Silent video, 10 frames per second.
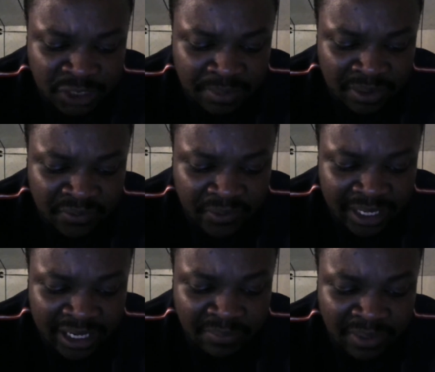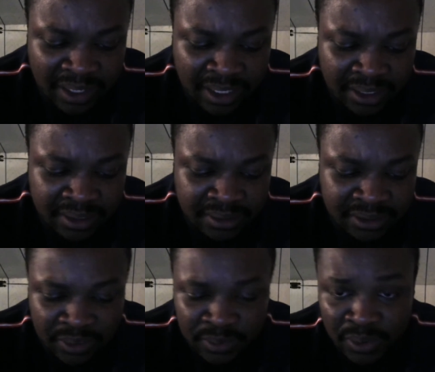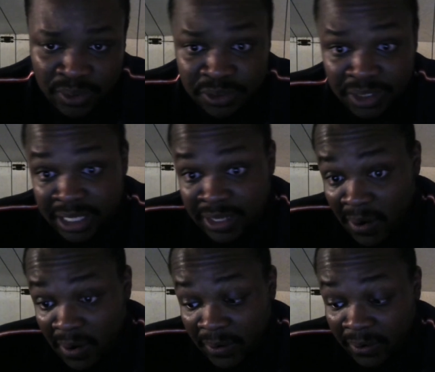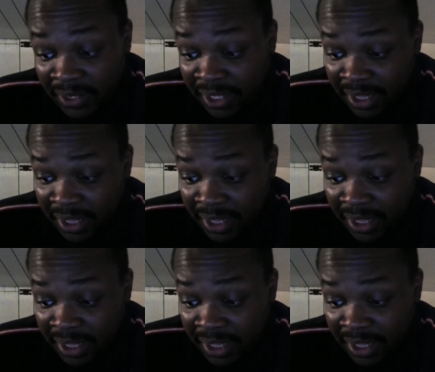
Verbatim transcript: off her kid because she was going to the ER.